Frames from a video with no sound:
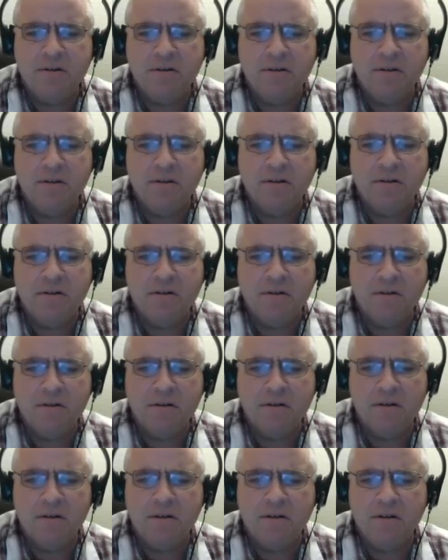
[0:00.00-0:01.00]

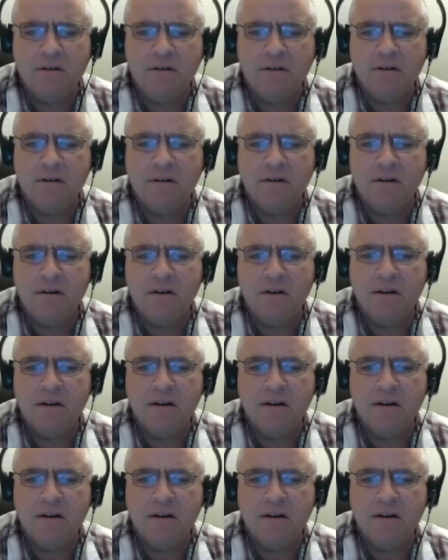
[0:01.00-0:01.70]
Nobody speaks.